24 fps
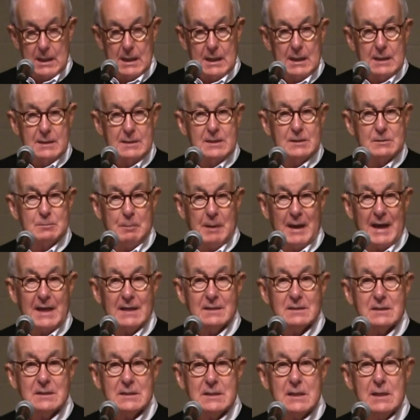In this
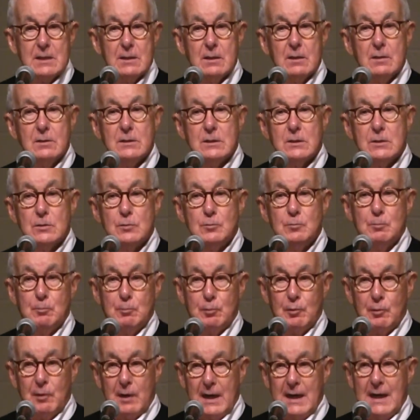past year, you
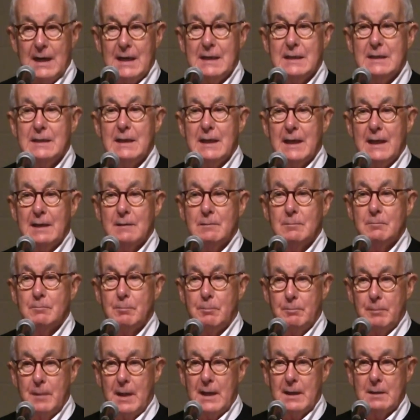prayed and
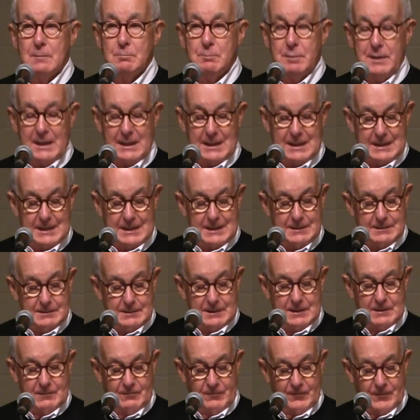picketed
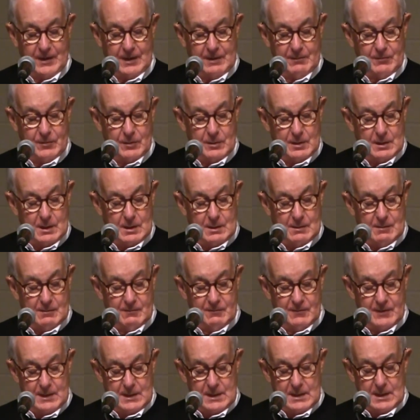in favor
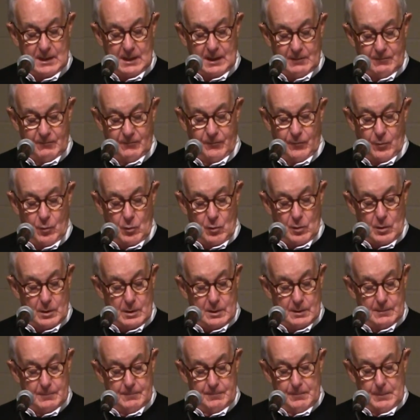of and
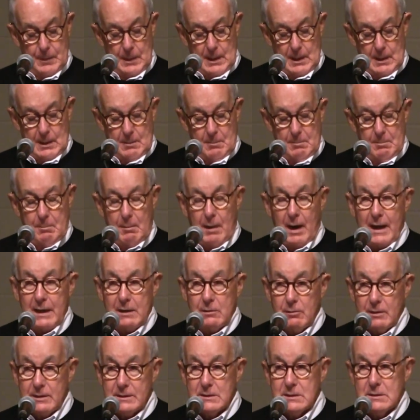for
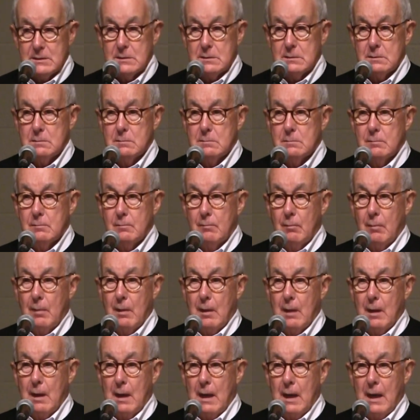migrants
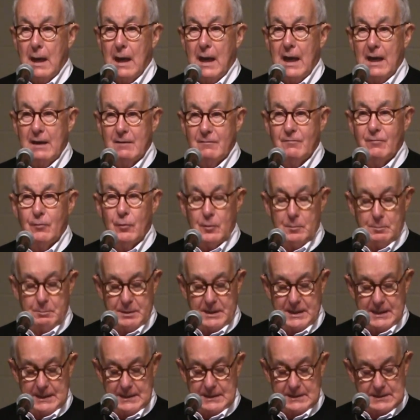and for
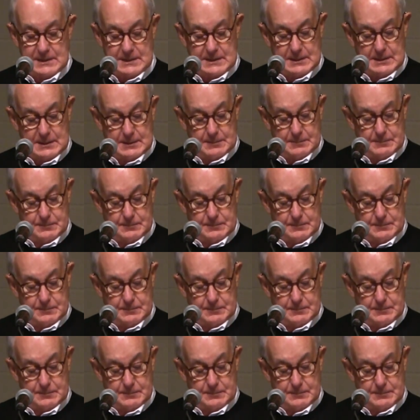peace.